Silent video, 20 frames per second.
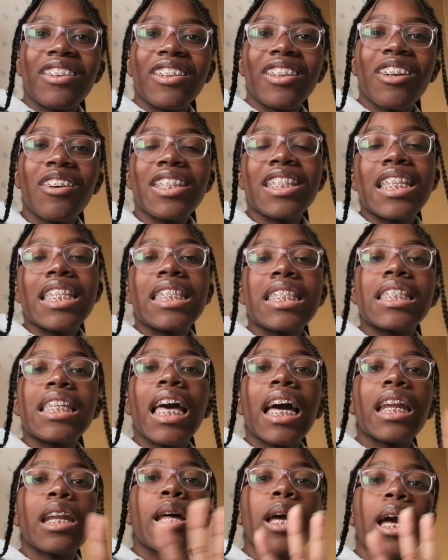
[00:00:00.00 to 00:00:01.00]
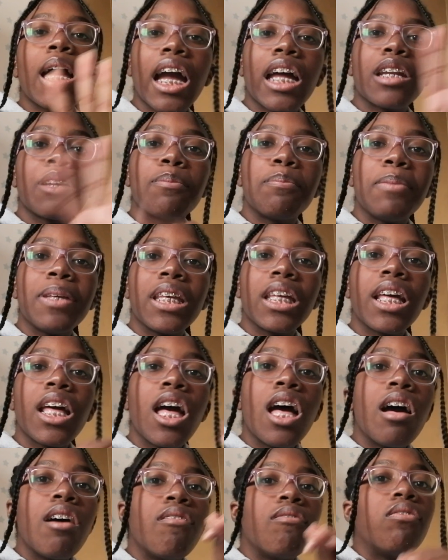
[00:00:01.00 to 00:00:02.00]
You know, this is gonna kind of be
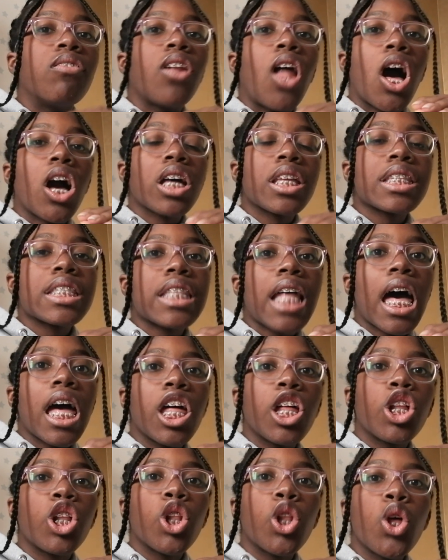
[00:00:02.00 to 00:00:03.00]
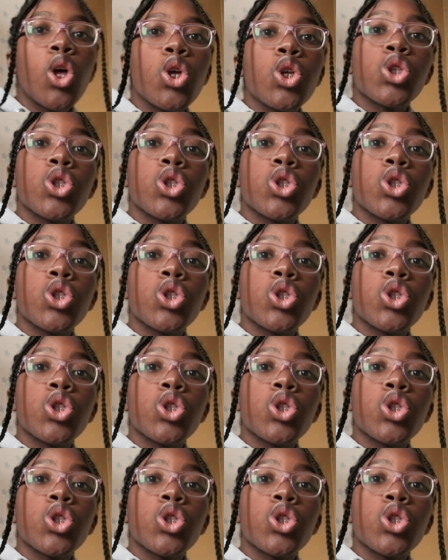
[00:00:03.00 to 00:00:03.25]
vlog style.